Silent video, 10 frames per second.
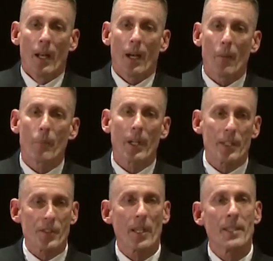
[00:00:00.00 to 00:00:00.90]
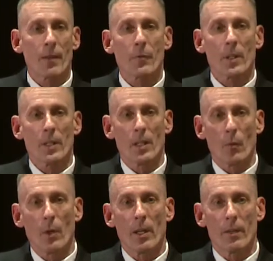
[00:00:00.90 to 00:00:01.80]
Uh, but it's a different, you know,
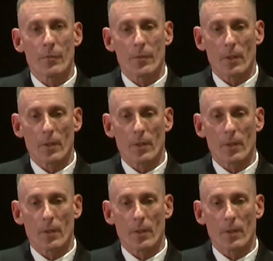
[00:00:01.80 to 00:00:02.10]
we have,